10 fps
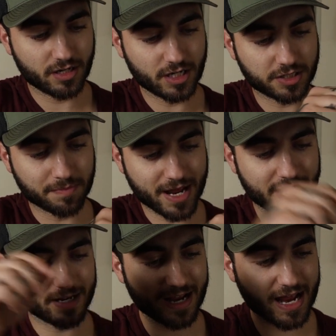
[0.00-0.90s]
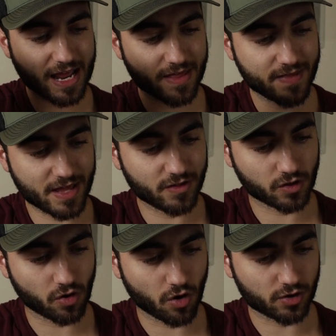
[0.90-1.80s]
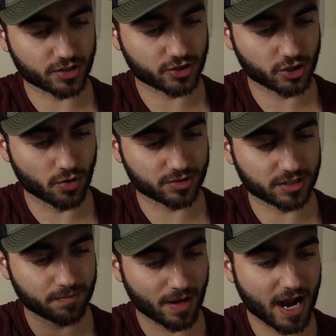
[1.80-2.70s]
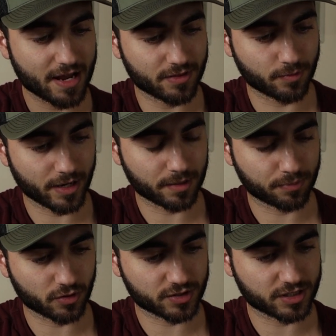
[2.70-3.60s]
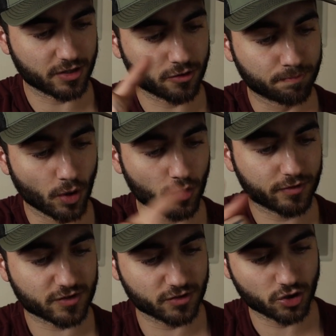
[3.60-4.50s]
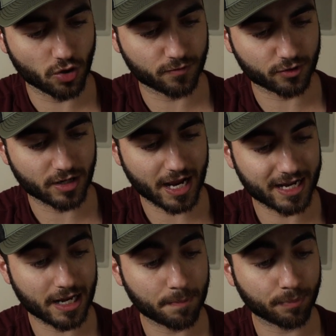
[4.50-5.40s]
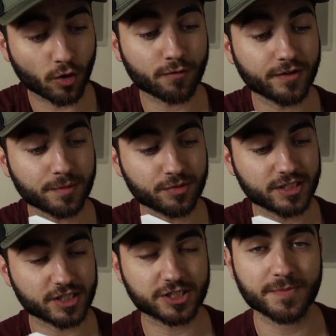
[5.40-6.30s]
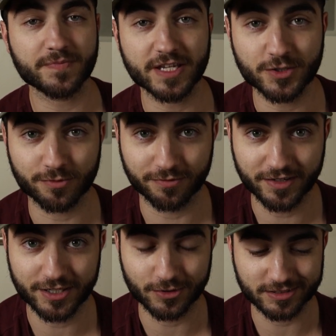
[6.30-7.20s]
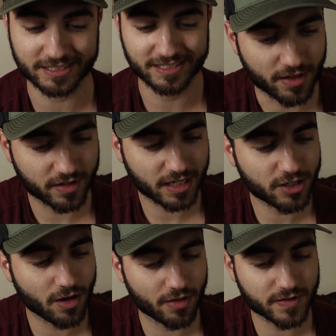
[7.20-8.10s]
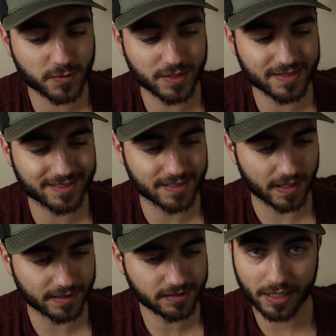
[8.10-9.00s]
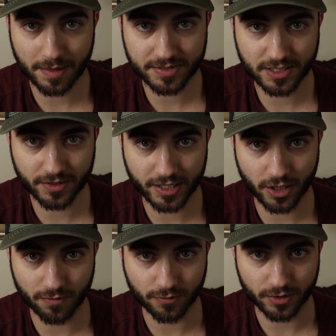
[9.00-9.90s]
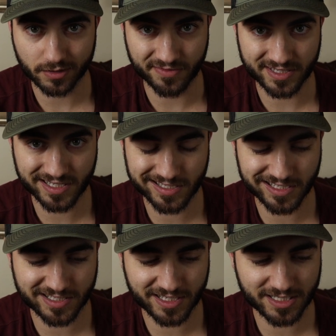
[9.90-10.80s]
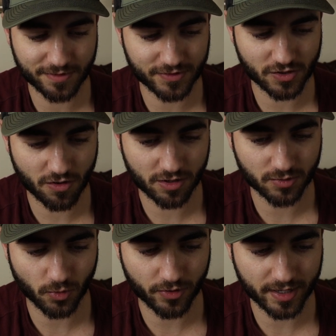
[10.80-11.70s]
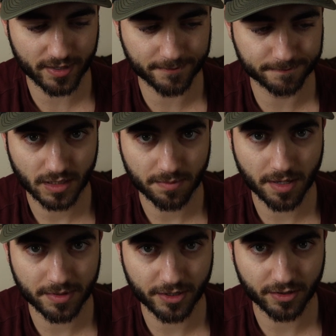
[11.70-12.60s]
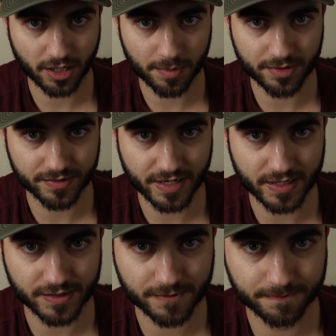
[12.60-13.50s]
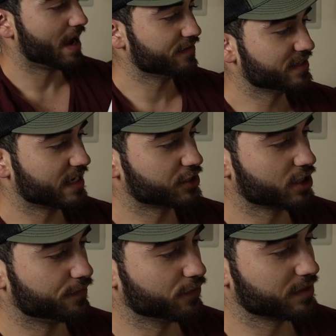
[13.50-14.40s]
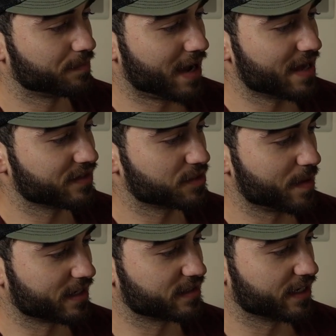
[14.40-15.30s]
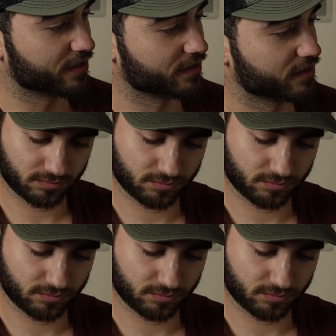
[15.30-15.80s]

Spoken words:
is made and then the card is chosen by the random person. They're both turned over and a perfect prediction is revealed. I think I know how this one is done, but I'm still gonna go for it. If it's easy, it's easy. If it's hard, well then maybe here are a couple of days. Have the deck shuffled by the spectator.